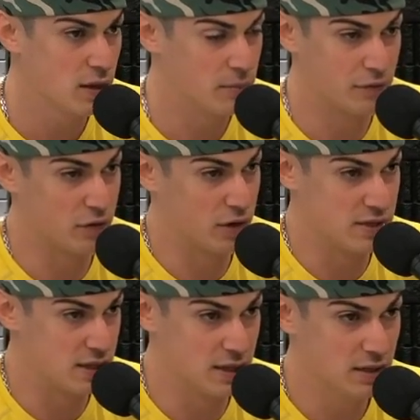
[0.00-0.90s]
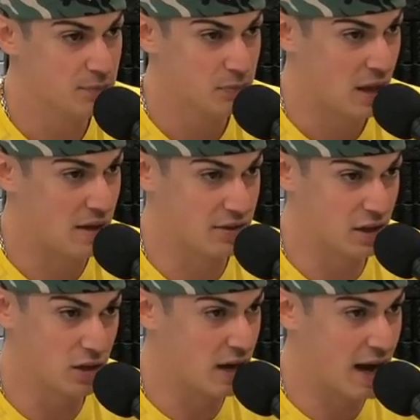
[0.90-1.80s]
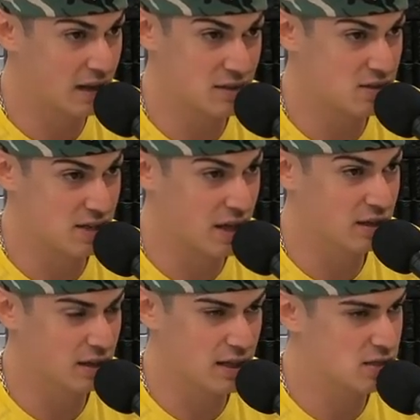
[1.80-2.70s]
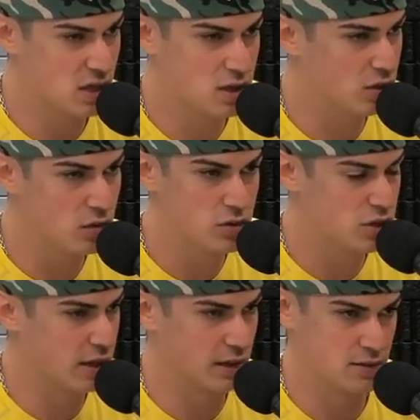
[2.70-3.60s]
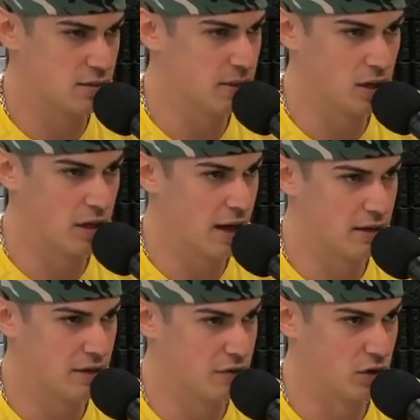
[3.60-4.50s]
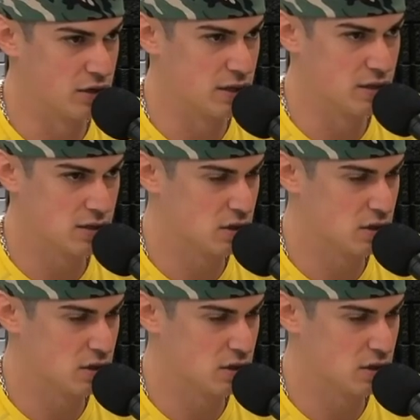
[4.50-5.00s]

But for a D, having a good active stick, like that's a huge thing to be good at if you're a D.